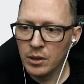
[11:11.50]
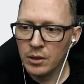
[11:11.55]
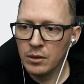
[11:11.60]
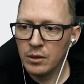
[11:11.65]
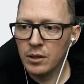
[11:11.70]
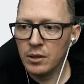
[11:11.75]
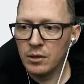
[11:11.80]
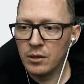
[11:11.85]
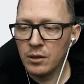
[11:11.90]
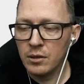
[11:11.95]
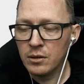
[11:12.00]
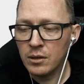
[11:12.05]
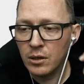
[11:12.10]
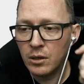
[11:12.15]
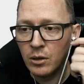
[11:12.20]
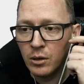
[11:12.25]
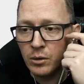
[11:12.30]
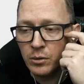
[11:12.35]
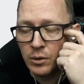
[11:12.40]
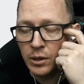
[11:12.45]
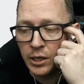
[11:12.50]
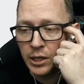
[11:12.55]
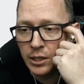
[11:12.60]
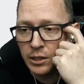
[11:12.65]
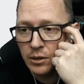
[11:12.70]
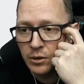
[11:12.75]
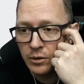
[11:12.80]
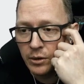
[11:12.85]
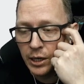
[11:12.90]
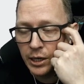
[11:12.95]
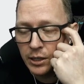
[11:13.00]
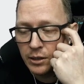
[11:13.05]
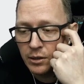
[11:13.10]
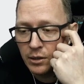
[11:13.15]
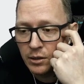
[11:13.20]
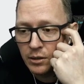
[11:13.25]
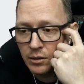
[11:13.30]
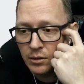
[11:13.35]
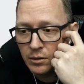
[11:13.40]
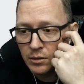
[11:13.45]
This is the code that it
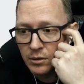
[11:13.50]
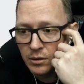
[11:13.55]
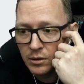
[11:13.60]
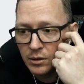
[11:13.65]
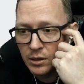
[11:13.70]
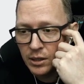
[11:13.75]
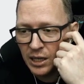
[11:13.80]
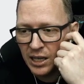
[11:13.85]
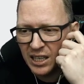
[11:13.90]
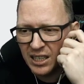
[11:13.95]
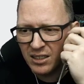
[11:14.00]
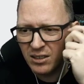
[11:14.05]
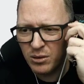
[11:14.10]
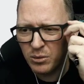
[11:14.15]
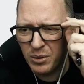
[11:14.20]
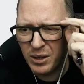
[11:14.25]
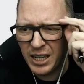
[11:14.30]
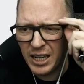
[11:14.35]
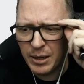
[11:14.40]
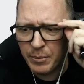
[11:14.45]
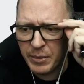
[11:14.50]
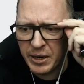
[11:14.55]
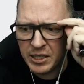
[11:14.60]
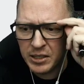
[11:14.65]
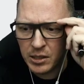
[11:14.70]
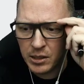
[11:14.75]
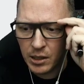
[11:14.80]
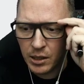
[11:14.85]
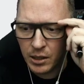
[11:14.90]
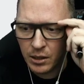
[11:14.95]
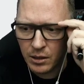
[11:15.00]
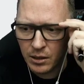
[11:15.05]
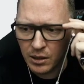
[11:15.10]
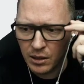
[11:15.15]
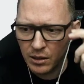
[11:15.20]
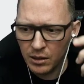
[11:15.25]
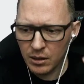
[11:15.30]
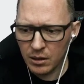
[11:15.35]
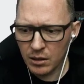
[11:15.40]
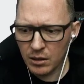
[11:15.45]
created, and it's really messy,
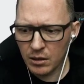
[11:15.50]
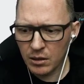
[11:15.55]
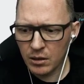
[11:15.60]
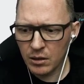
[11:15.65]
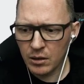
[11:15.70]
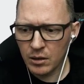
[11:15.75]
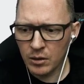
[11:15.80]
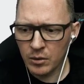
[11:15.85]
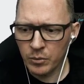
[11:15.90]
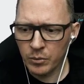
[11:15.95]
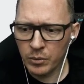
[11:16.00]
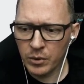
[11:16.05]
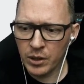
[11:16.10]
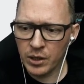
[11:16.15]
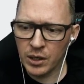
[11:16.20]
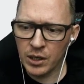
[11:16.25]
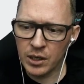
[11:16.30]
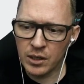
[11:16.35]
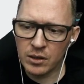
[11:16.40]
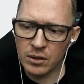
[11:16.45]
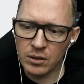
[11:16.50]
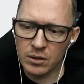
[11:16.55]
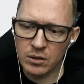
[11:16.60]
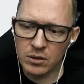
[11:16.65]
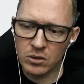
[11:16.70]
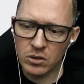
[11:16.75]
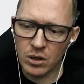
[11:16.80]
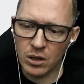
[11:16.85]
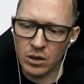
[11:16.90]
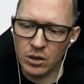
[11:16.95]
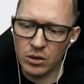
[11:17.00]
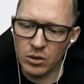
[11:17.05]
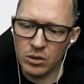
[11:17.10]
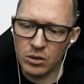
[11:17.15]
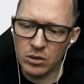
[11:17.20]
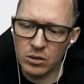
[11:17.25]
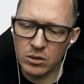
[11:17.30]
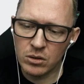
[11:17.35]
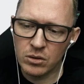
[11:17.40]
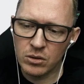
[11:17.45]
but it's a good
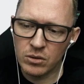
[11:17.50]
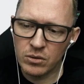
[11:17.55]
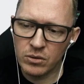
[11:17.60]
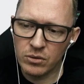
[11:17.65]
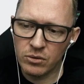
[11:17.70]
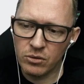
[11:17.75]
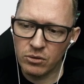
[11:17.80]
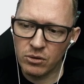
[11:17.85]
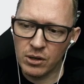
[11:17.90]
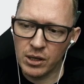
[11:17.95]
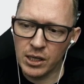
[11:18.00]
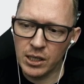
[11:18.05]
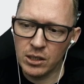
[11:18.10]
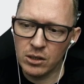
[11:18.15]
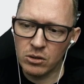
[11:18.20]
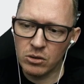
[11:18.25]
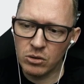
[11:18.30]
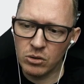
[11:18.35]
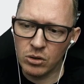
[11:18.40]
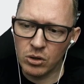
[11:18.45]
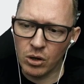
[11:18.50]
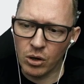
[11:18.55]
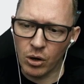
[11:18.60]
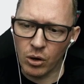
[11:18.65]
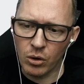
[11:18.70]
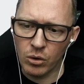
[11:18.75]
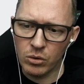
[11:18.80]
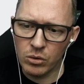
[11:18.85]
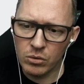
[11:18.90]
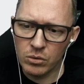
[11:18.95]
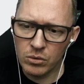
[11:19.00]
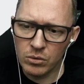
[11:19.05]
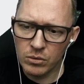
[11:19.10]
thing to know.